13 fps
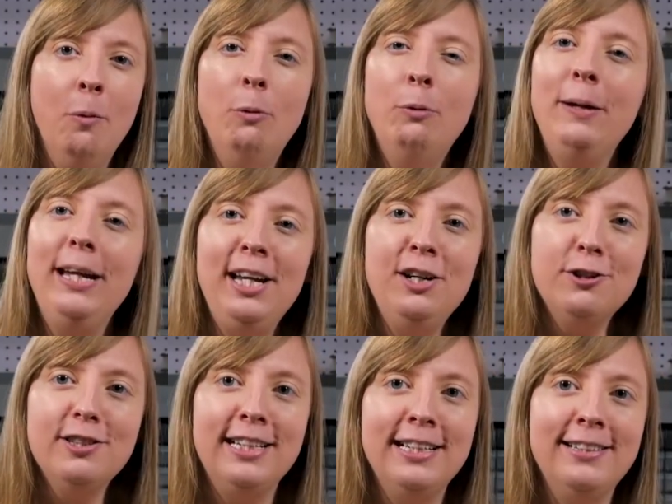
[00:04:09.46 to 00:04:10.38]
What will be
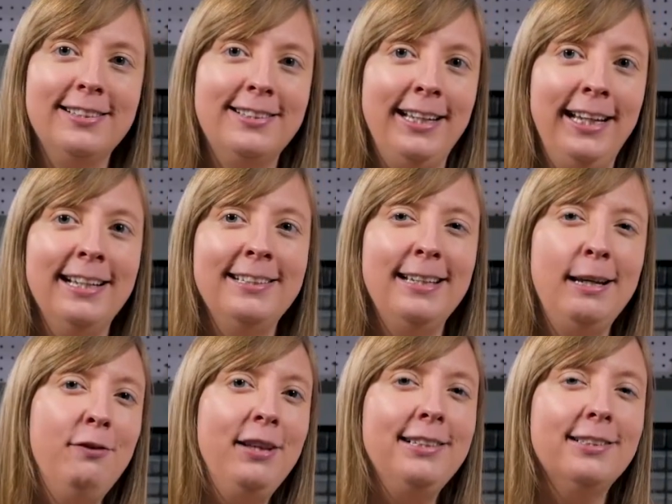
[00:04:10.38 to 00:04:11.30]
interesting to see is
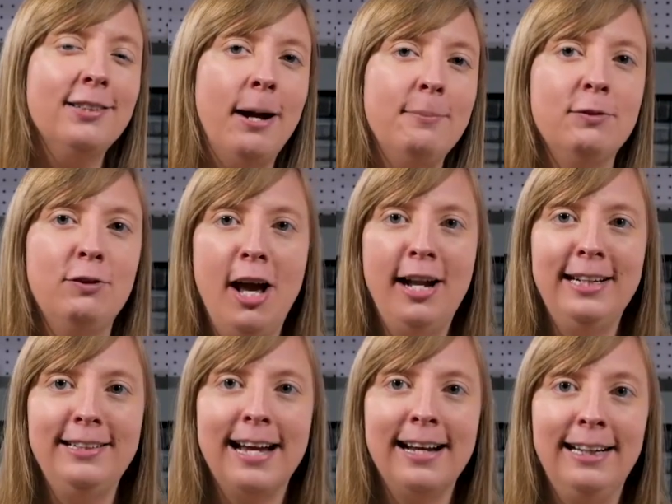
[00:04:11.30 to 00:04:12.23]
if these types of
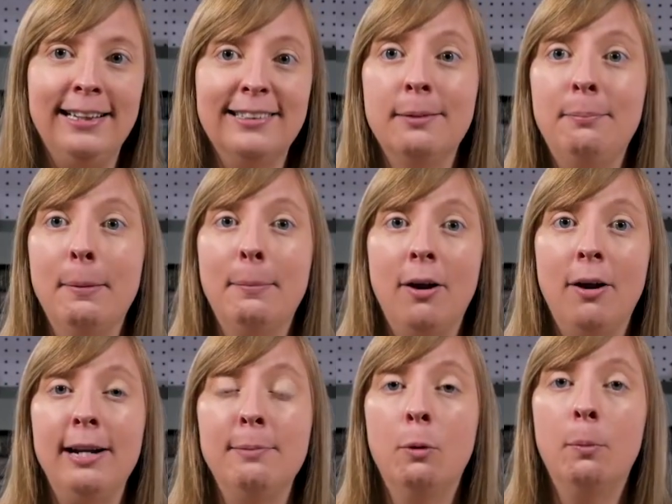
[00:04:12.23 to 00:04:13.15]
learning techniques can be
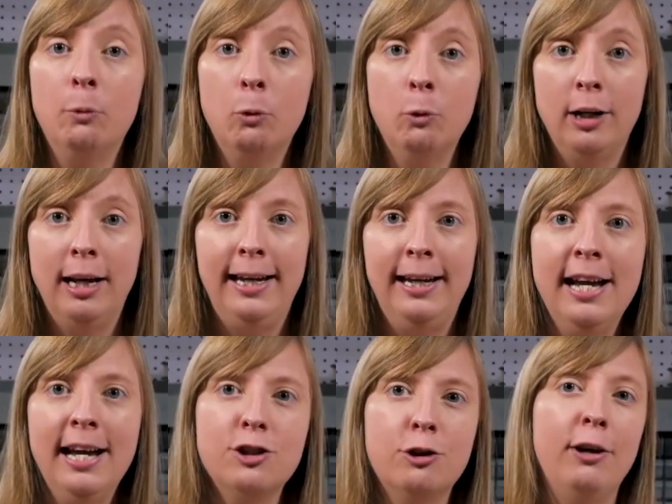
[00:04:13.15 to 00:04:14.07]
applied more broadly
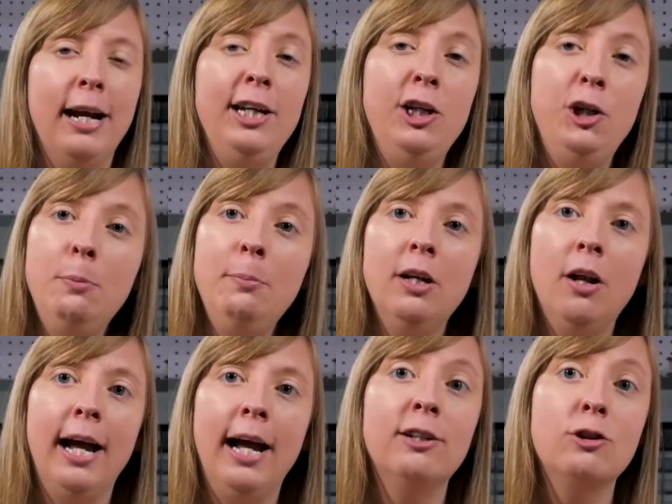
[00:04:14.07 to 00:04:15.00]
to create
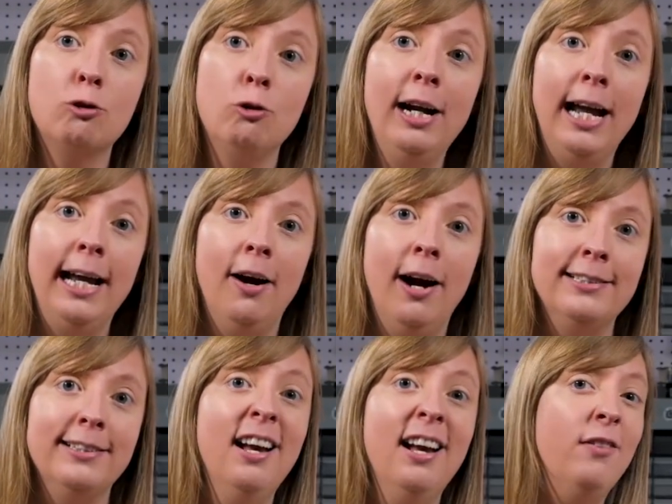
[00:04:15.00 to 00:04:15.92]
human-like strong
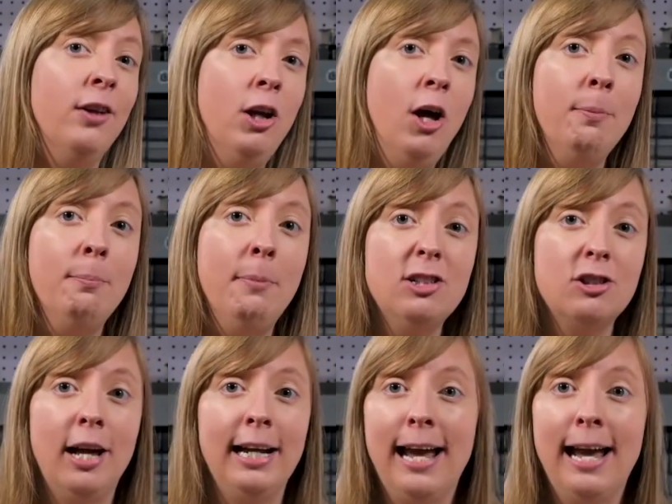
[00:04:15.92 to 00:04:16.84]
AIs that learn
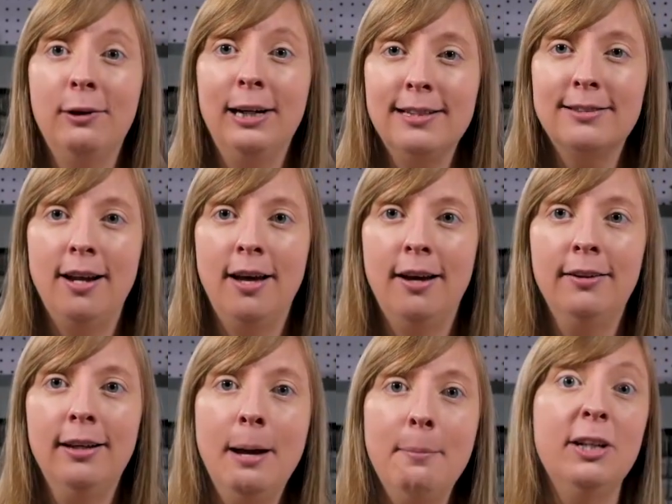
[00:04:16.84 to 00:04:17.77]
much like how kids
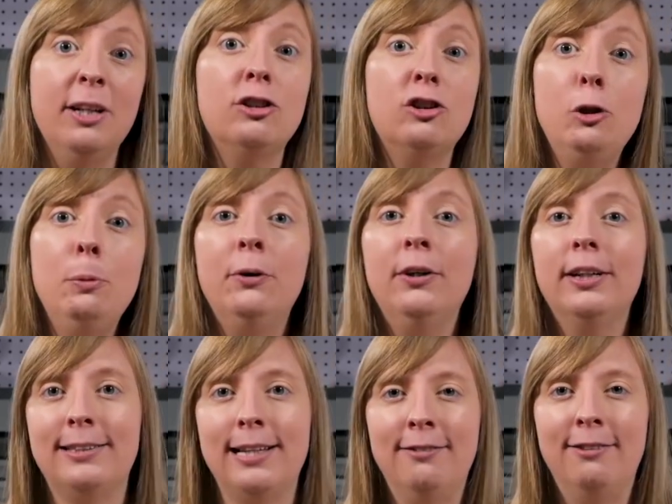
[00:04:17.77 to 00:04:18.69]
learn, but at super
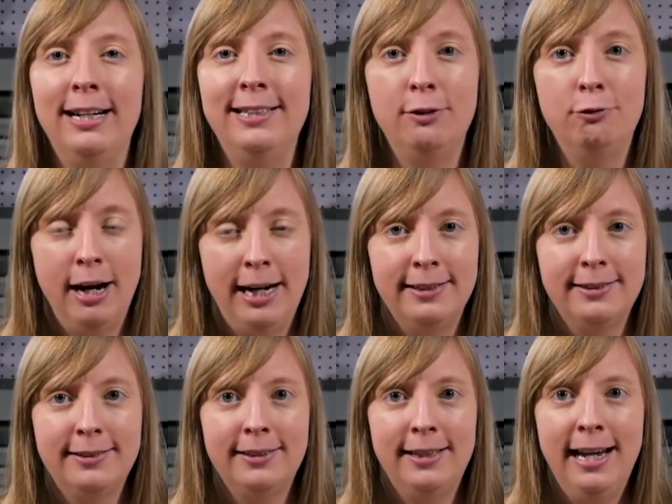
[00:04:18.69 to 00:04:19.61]
accelerated
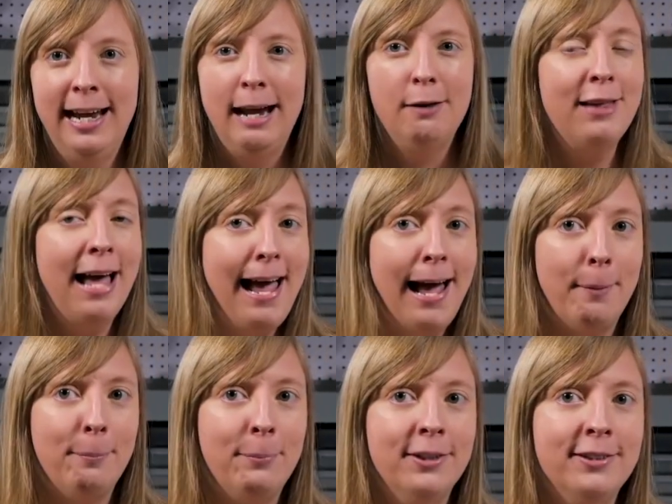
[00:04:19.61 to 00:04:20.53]
rates. If that
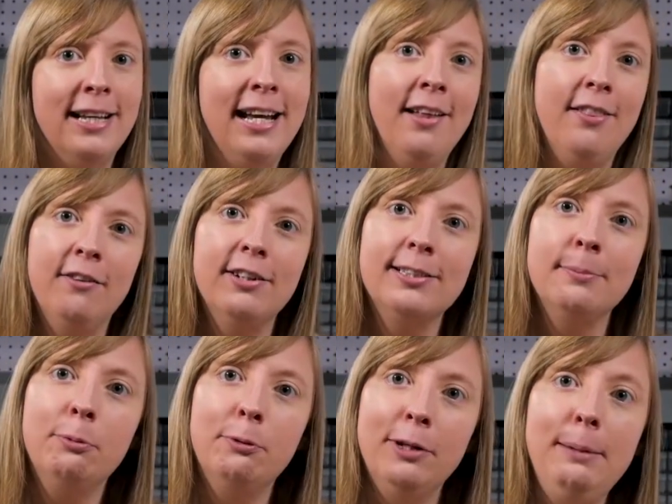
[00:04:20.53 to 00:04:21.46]
happens, there are
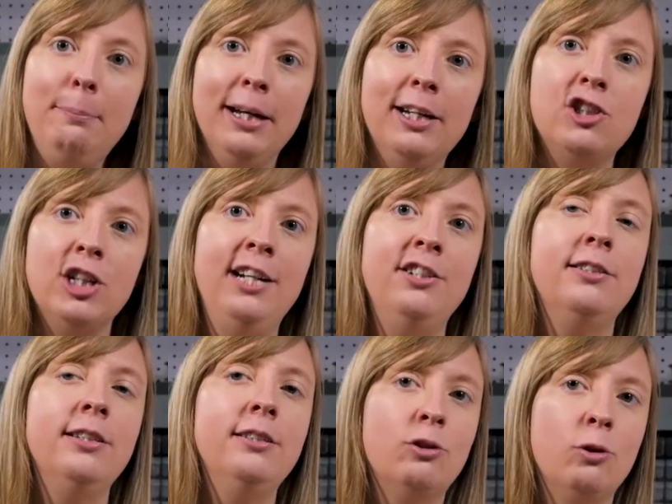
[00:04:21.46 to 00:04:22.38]
some pretty big
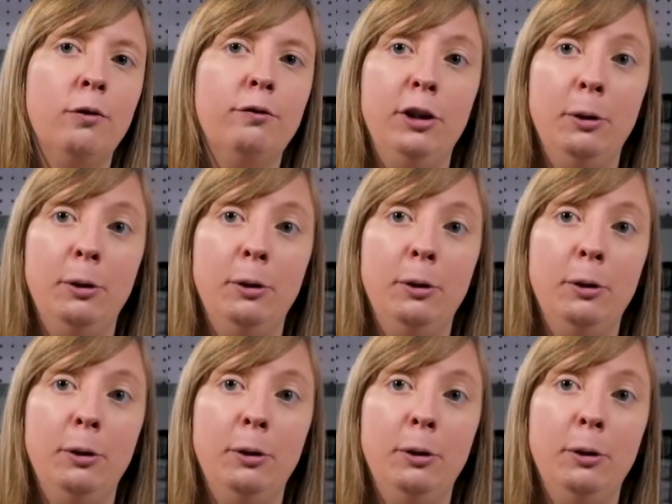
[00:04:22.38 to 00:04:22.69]
changes in store for